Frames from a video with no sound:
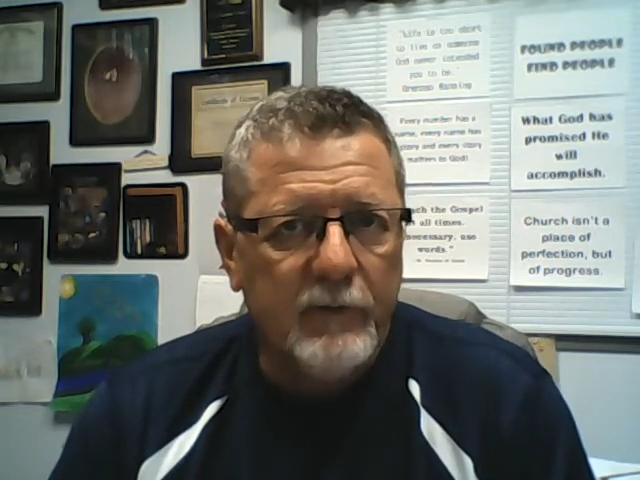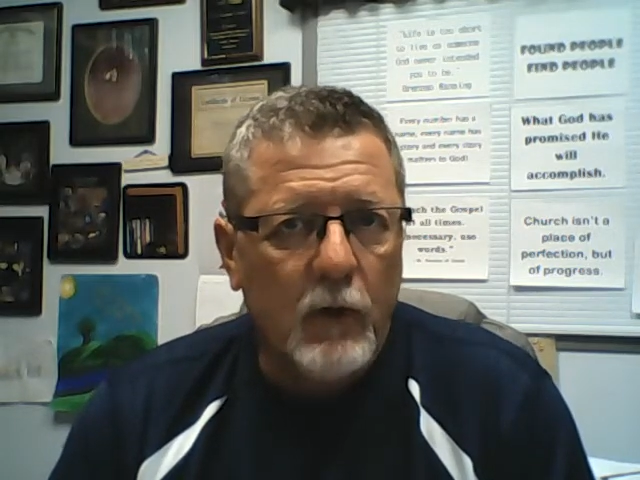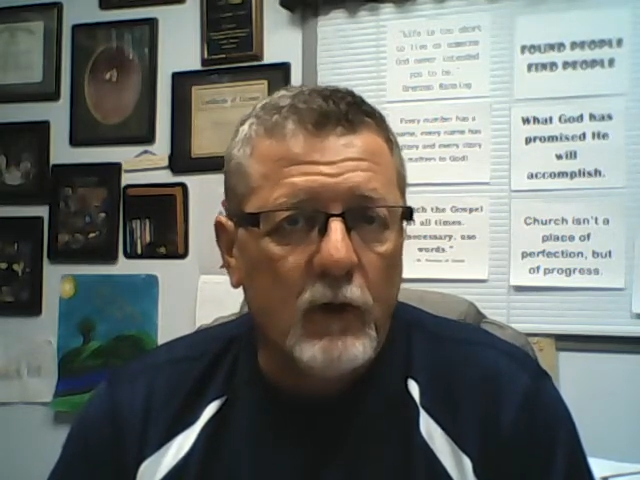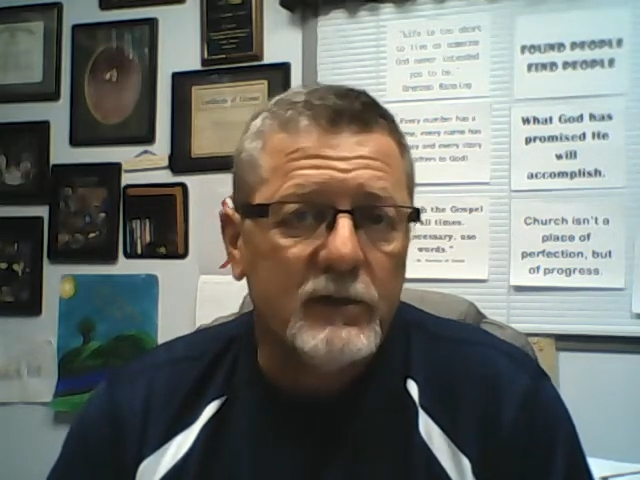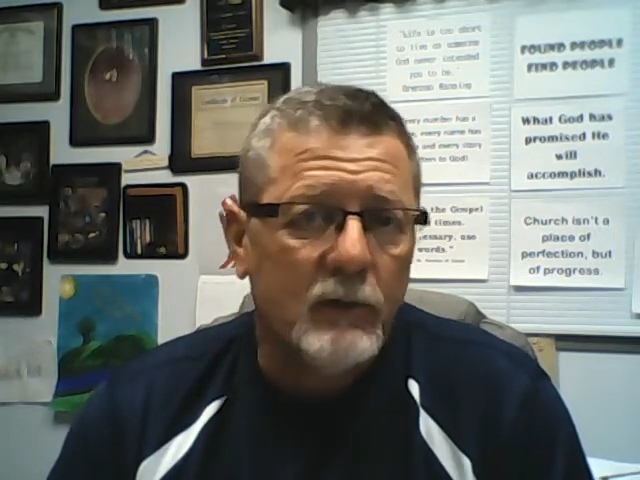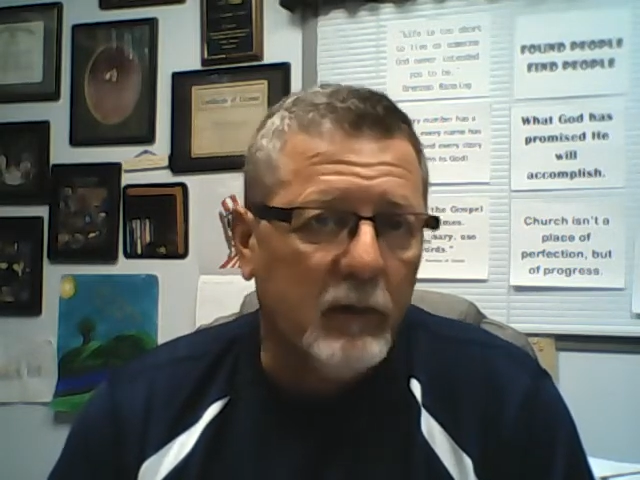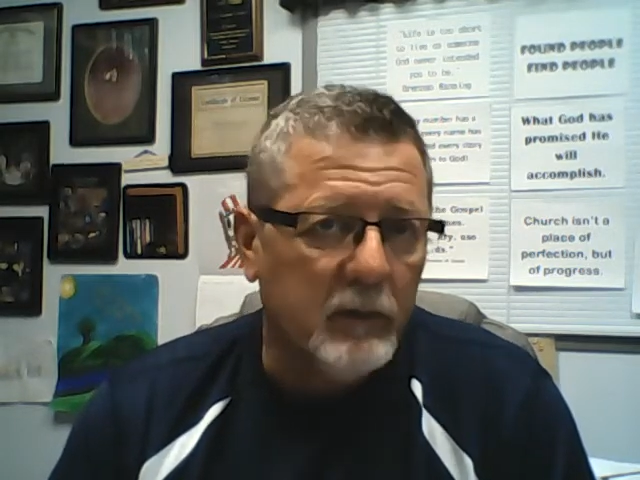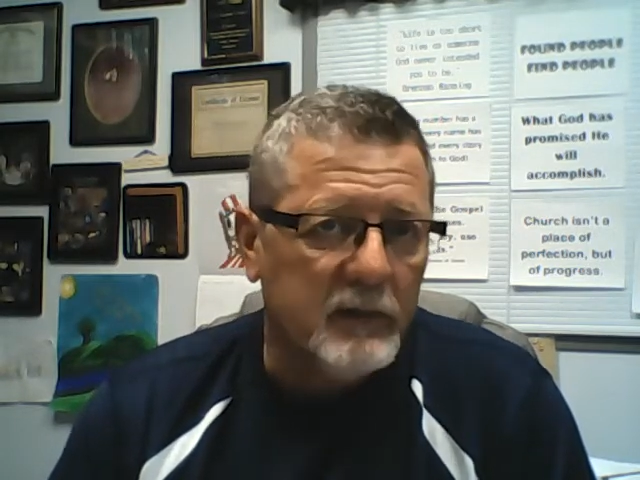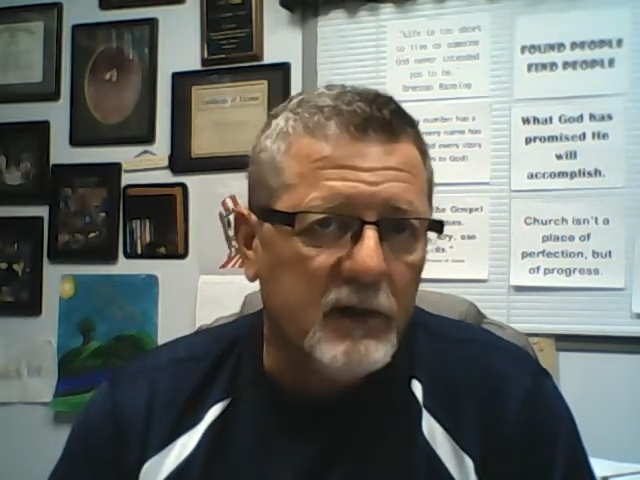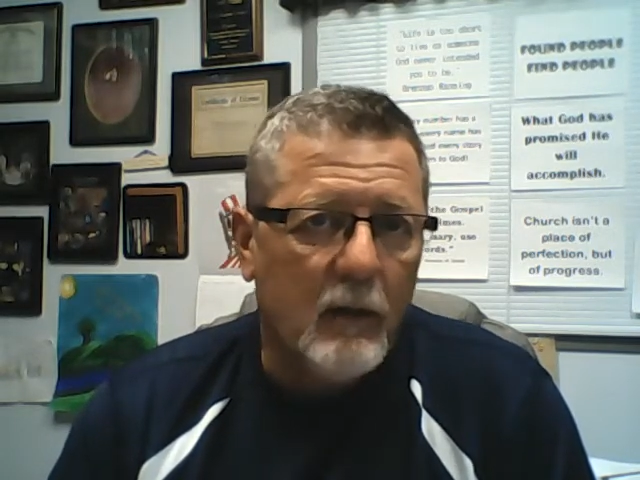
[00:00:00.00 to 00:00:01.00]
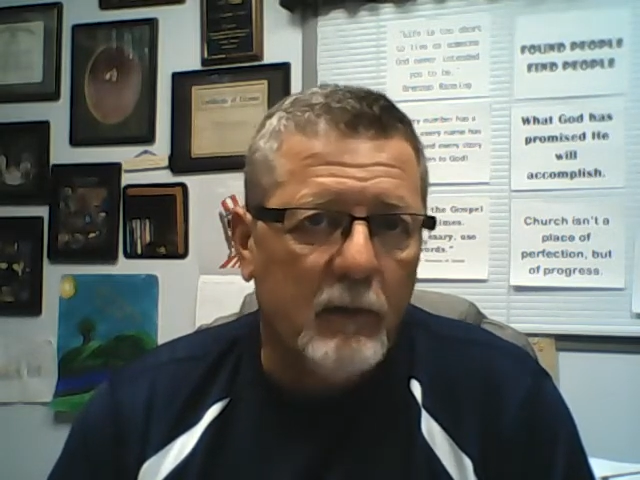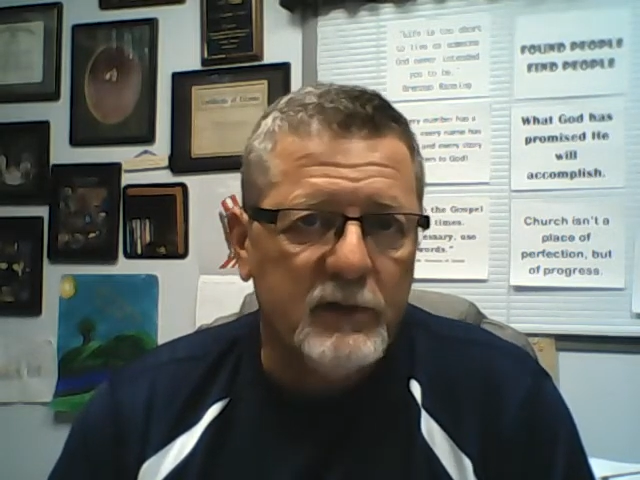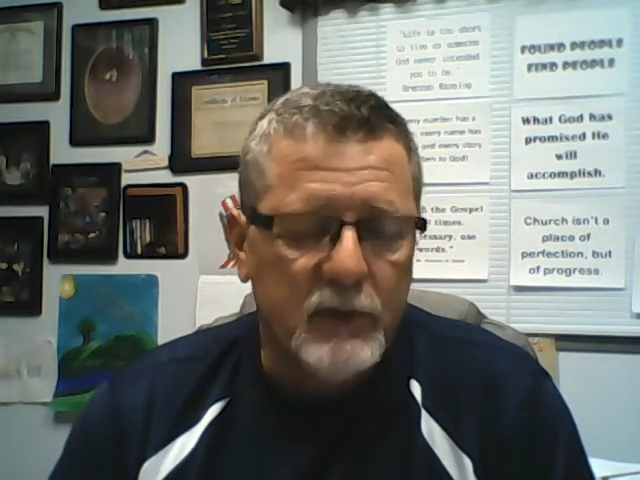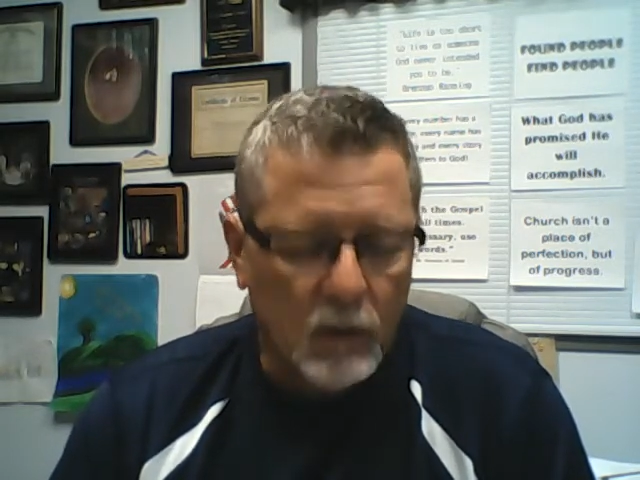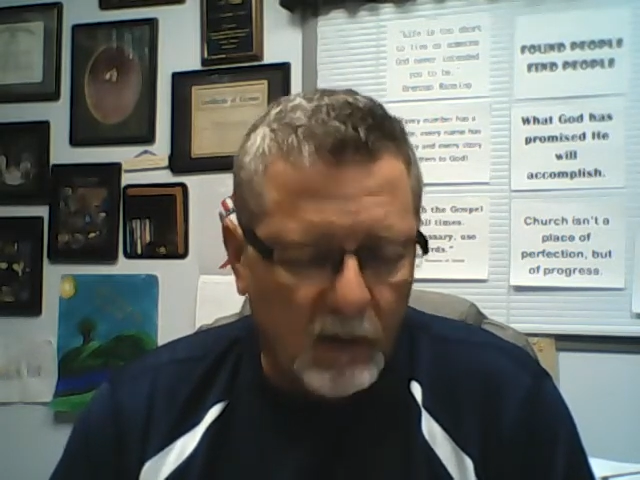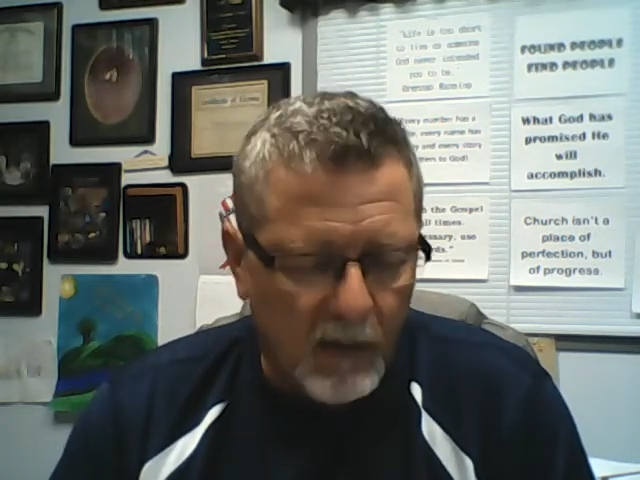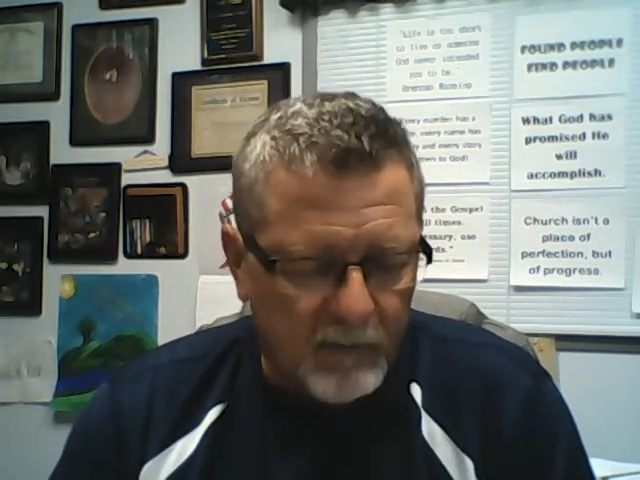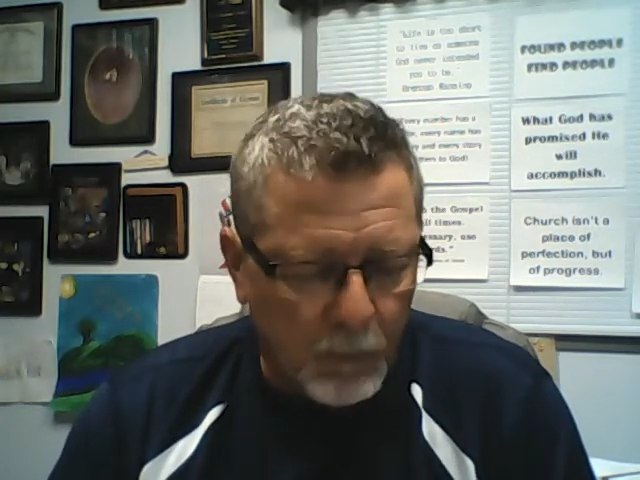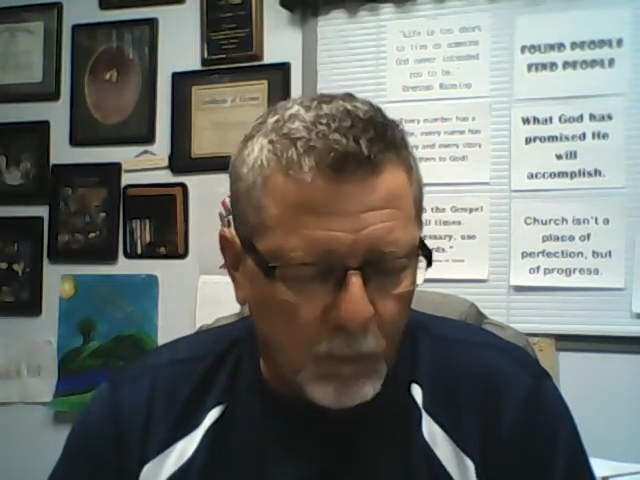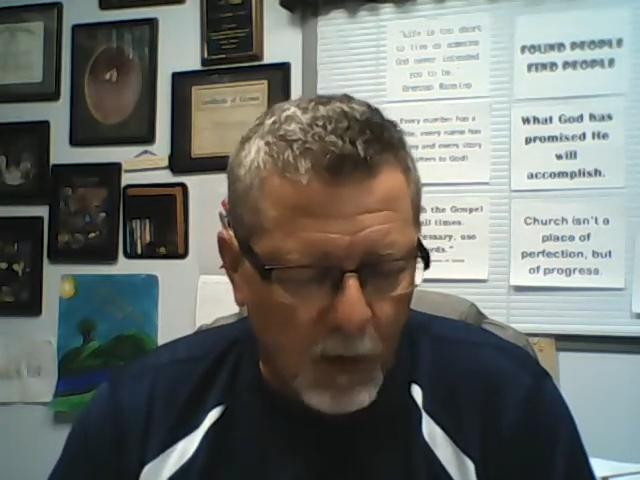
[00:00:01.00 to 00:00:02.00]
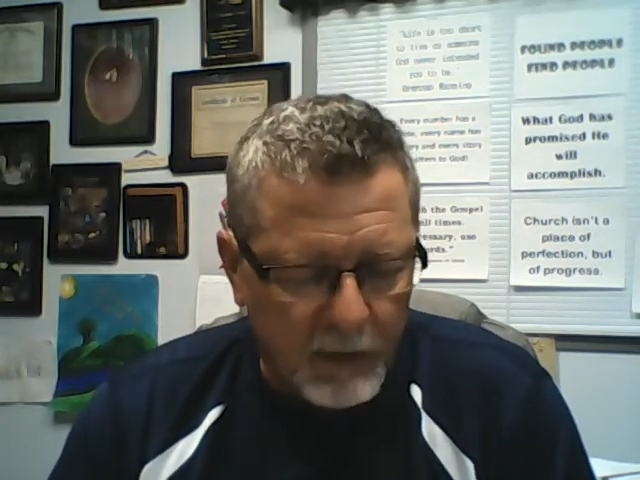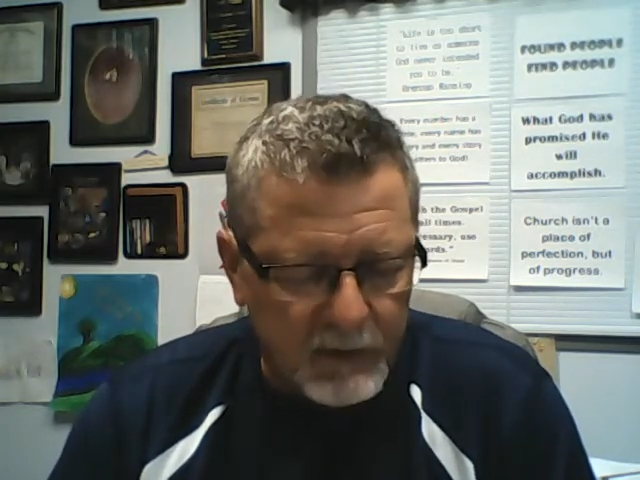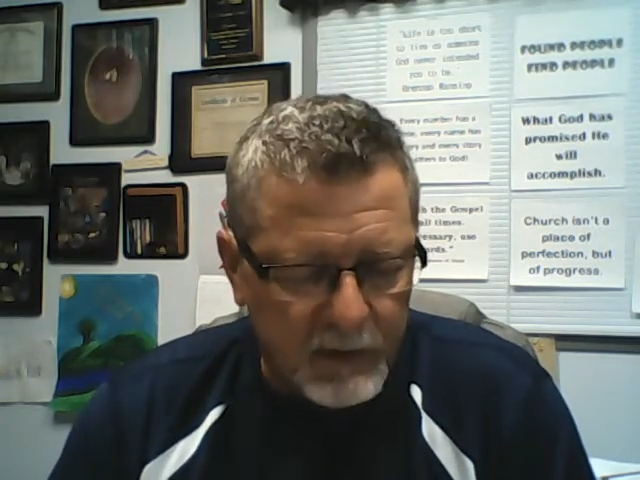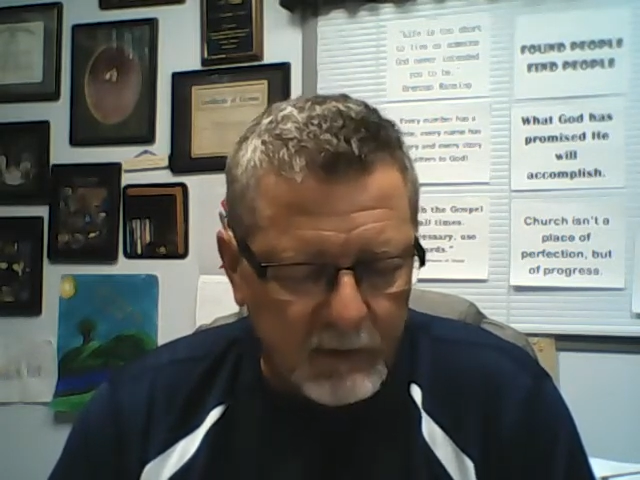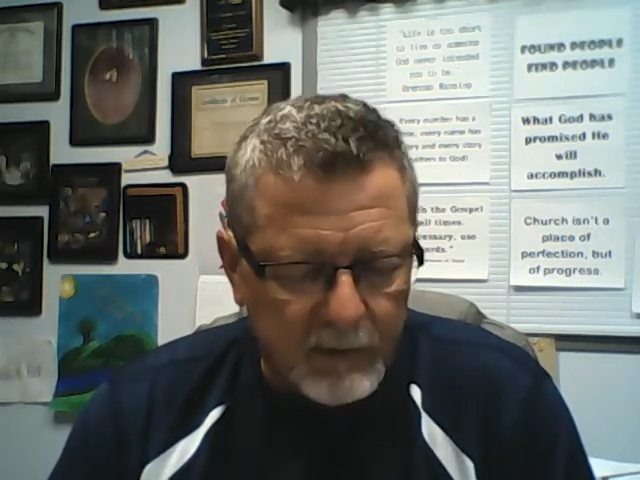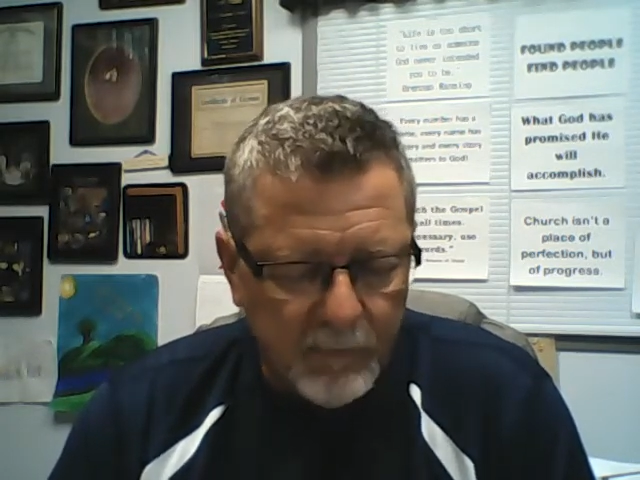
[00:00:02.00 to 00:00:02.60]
first and we must always show love in the process